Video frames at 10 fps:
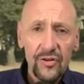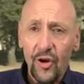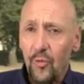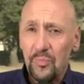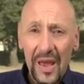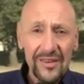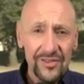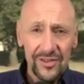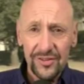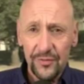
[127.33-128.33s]
no
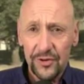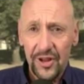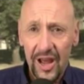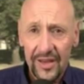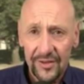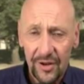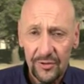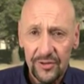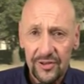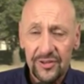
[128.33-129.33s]
basis for
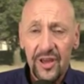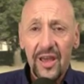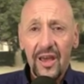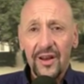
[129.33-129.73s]
diagnosis,